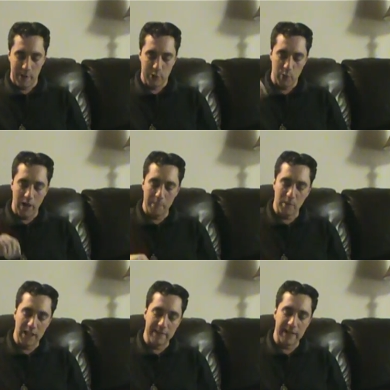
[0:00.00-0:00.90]
Do not
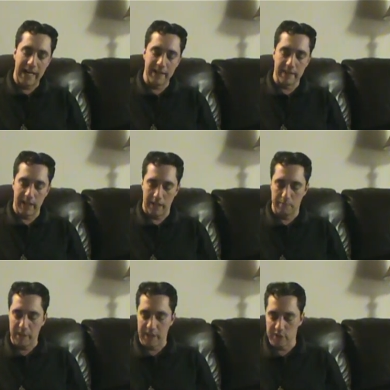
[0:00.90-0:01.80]
believe in anything
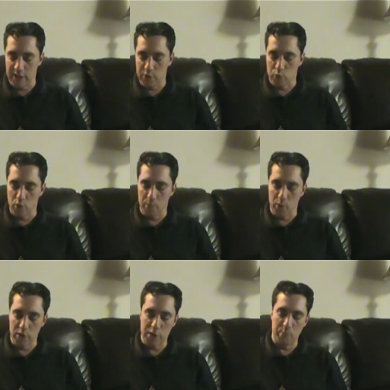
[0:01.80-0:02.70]
because it is
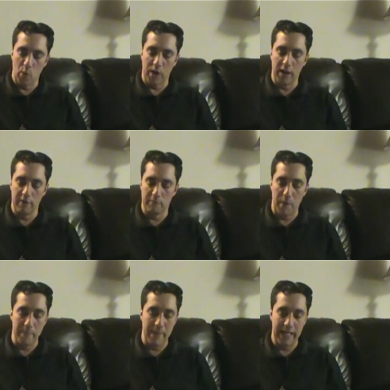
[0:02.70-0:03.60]
rumored and spoken of
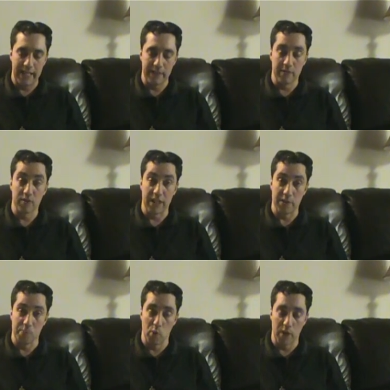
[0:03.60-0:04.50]
by many,
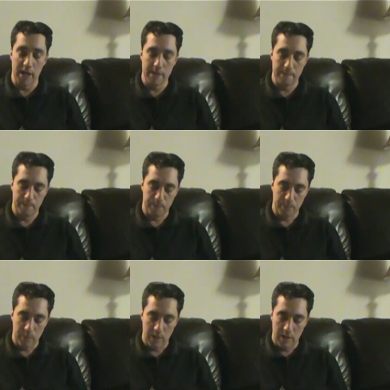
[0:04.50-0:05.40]
says Buddha.
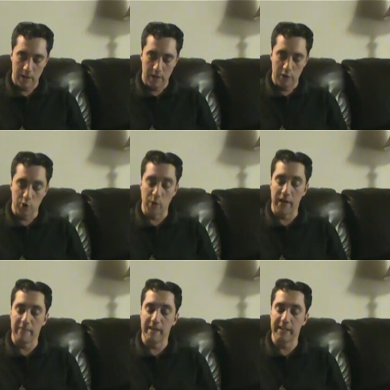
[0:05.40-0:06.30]
Do
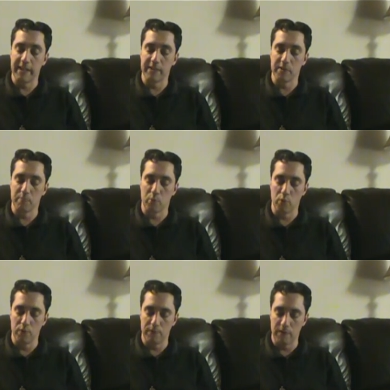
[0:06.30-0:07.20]
not think that it is a
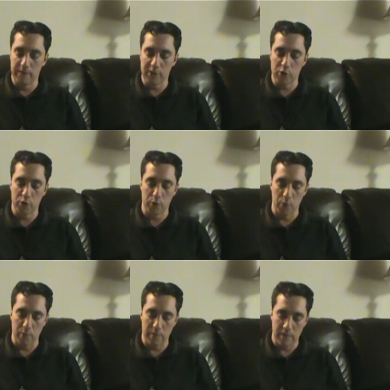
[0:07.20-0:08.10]
proof of its
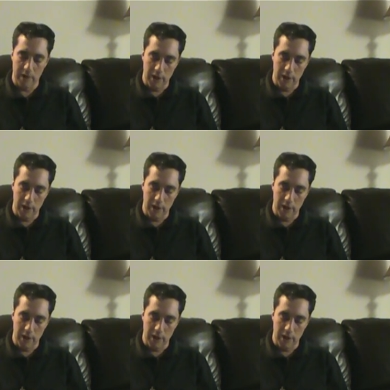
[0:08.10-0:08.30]
truth.